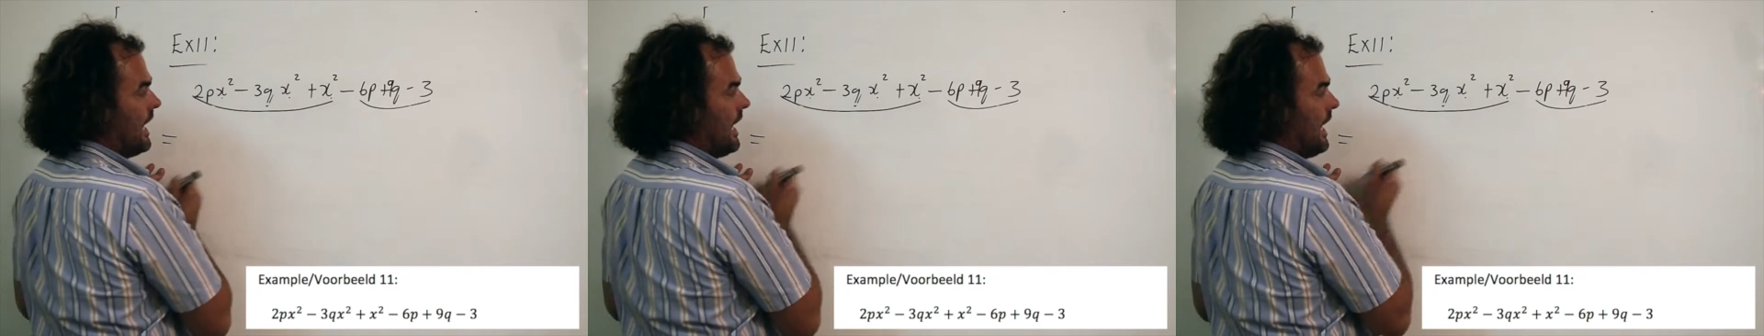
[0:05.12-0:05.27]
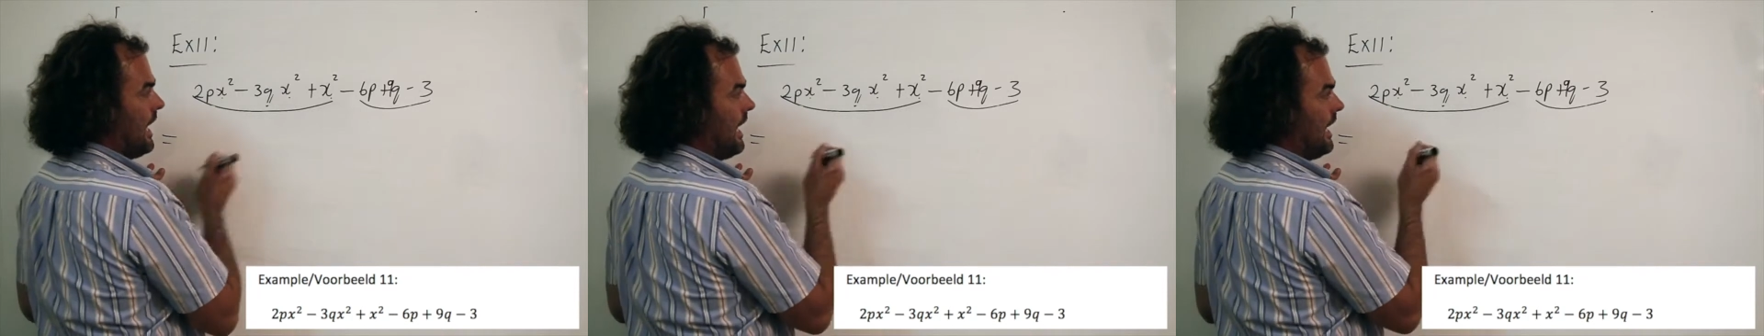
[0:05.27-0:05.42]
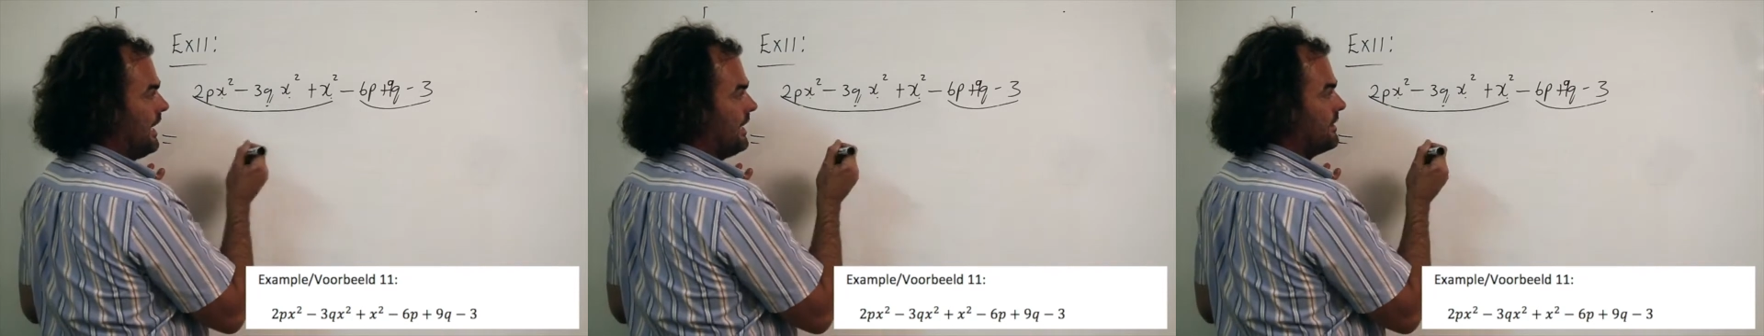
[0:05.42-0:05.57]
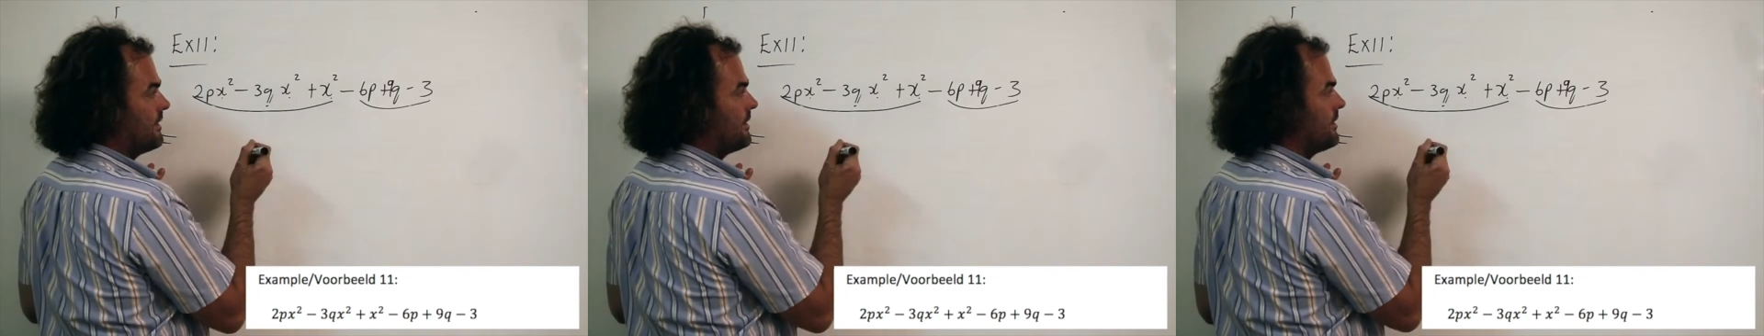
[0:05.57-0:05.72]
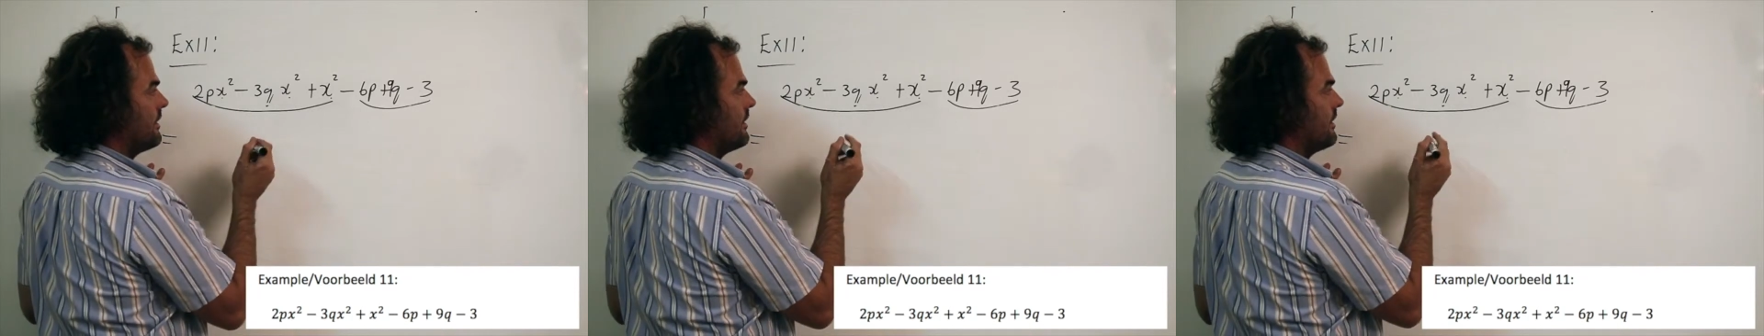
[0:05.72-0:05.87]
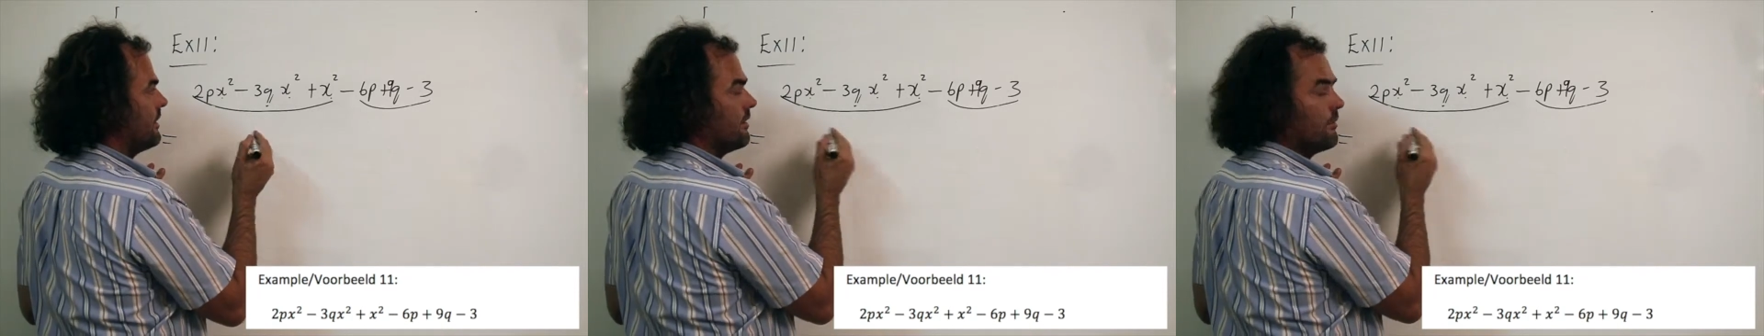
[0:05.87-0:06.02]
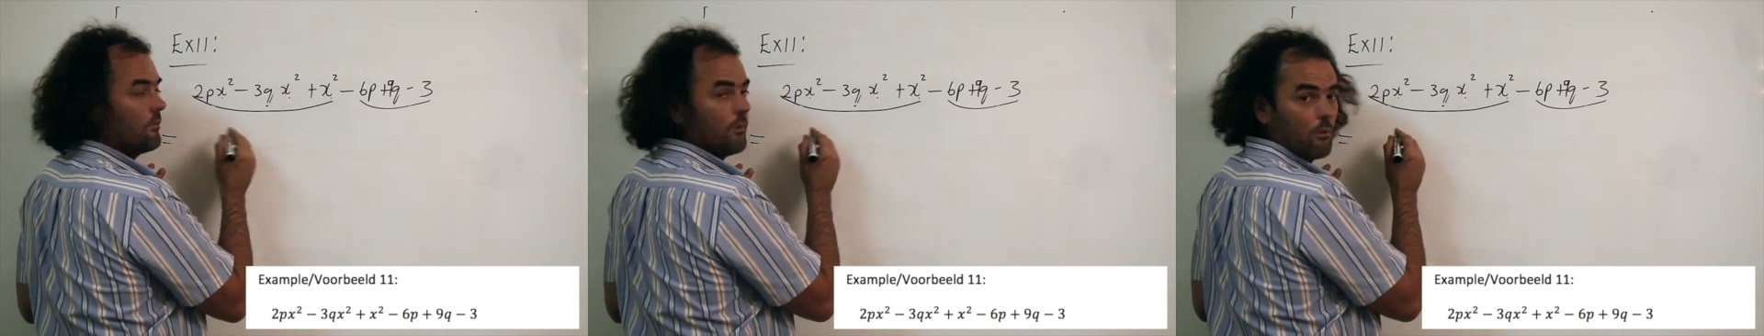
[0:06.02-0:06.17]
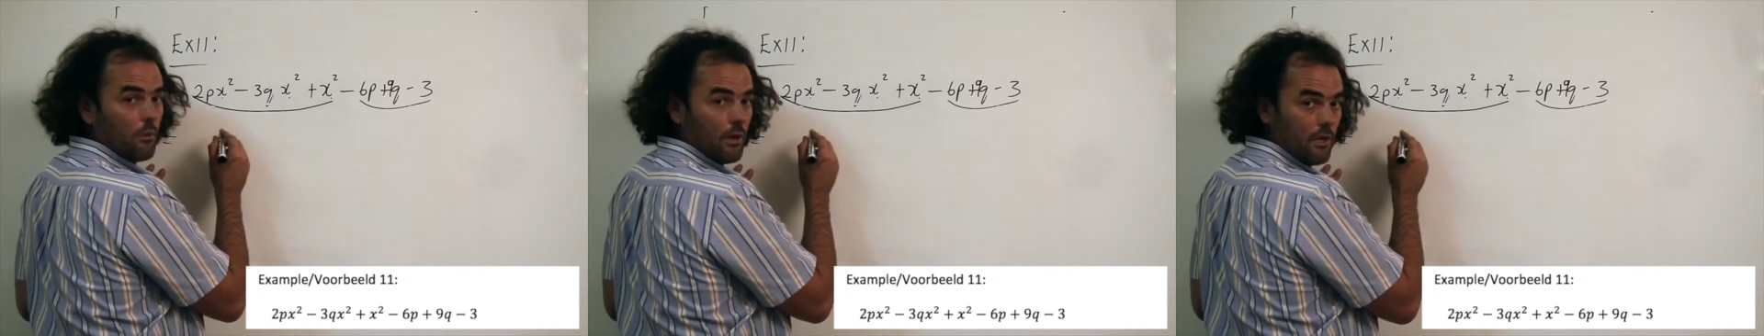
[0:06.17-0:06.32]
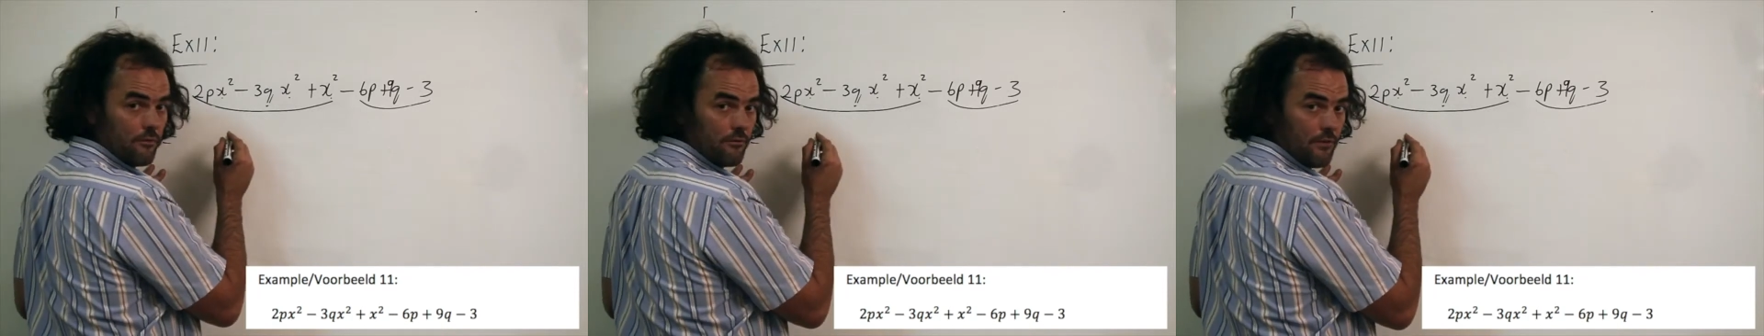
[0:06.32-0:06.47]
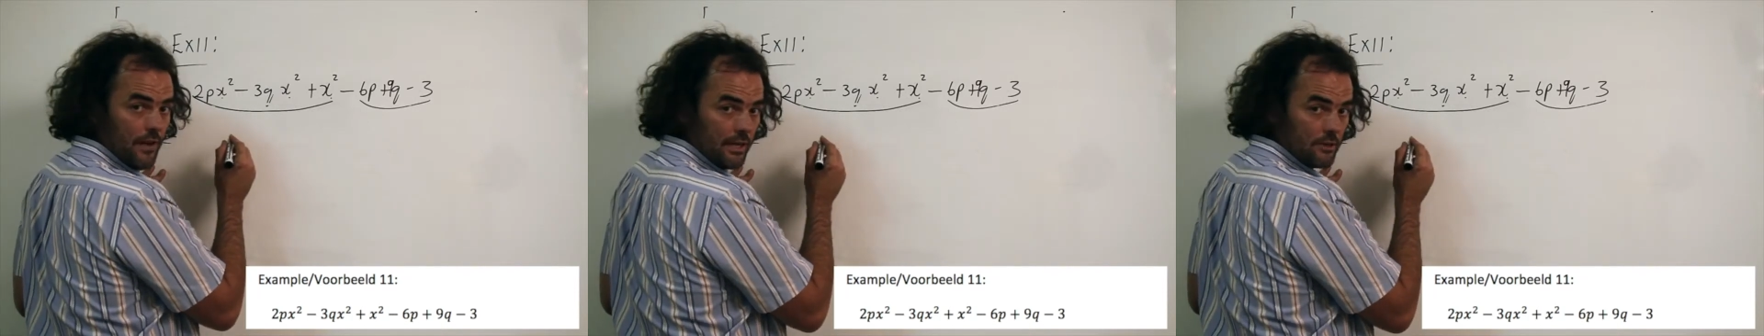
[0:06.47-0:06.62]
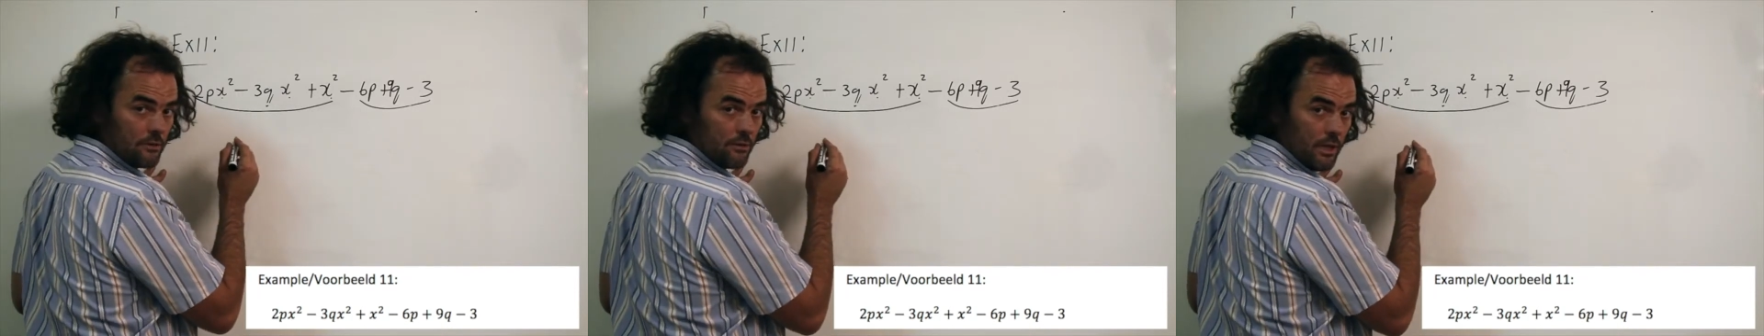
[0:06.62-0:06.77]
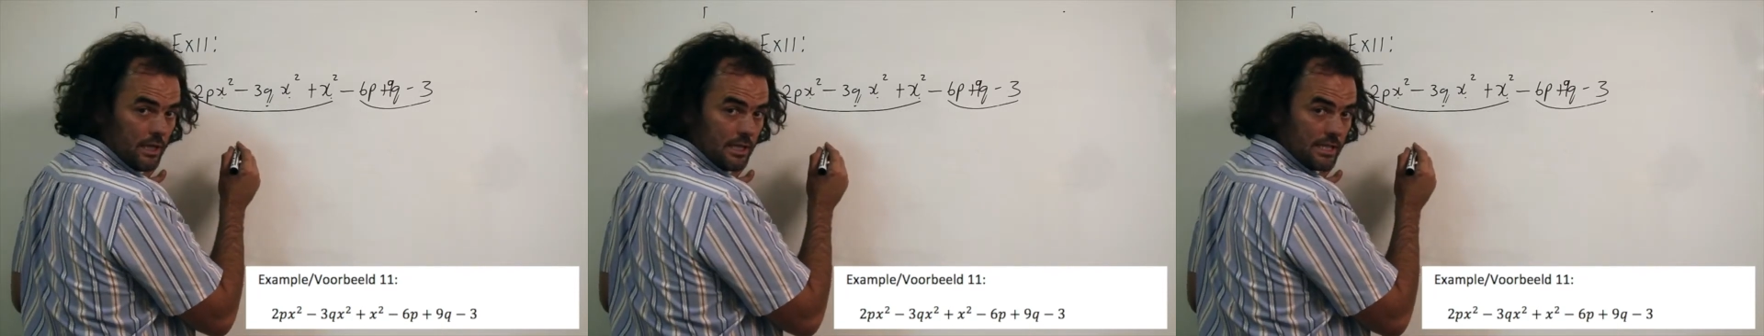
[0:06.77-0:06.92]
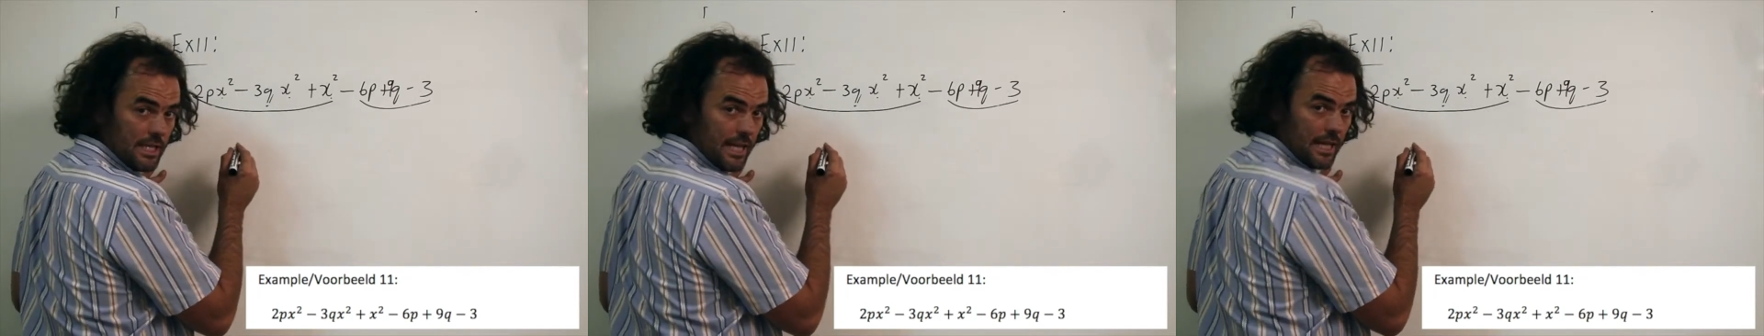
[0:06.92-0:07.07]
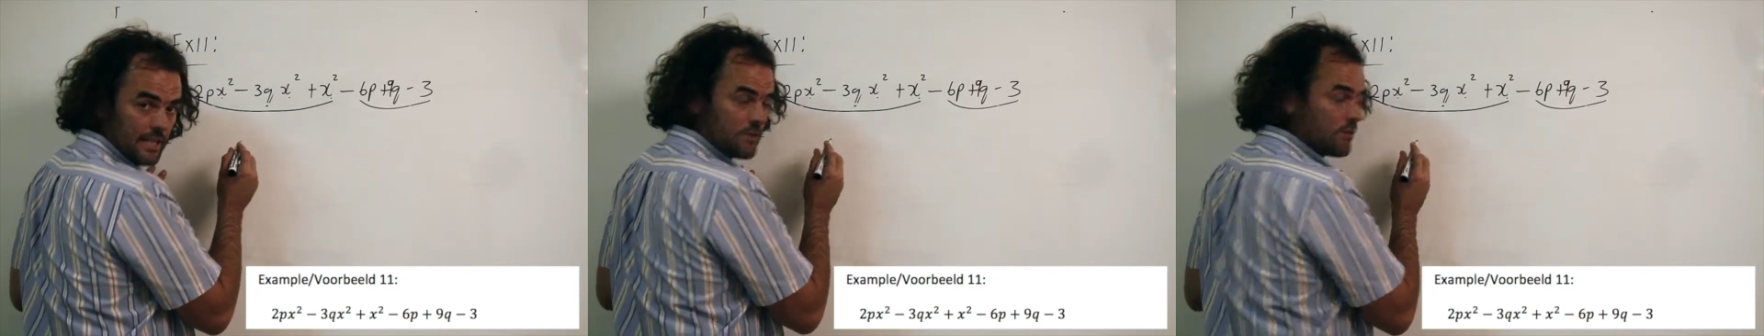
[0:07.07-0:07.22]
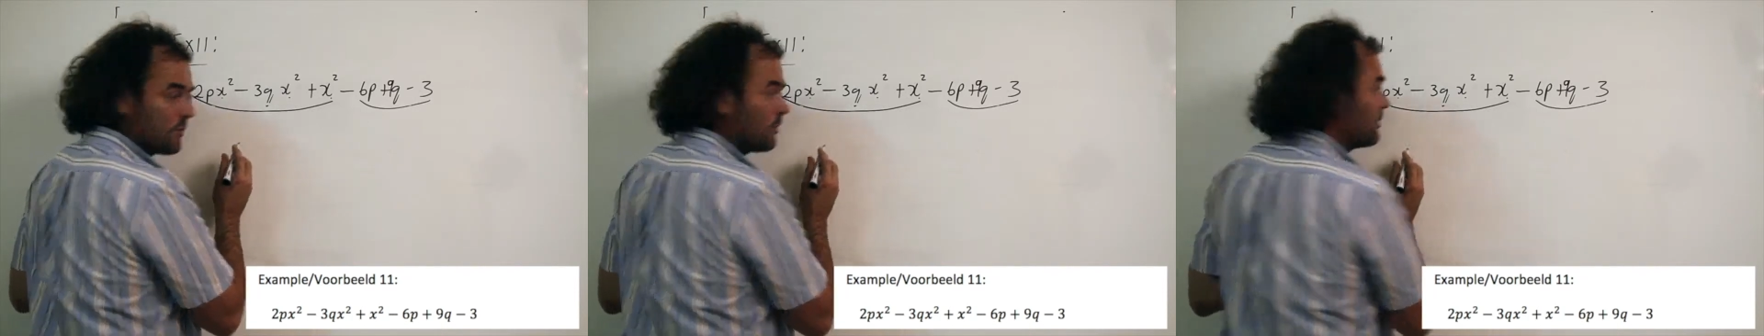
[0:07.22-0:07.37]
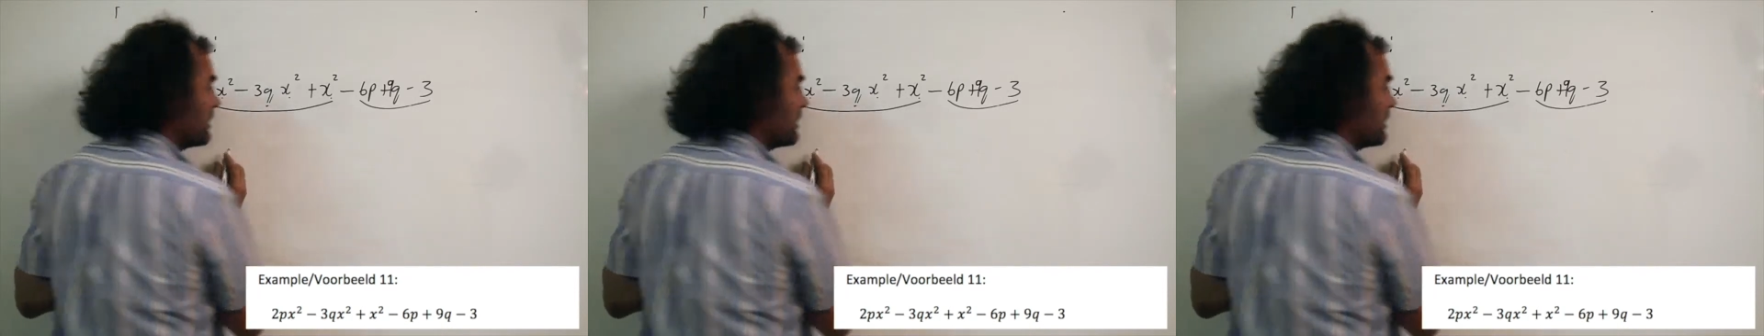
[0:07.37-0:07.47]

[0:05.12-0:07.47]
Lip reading: and we want to factorize that. So all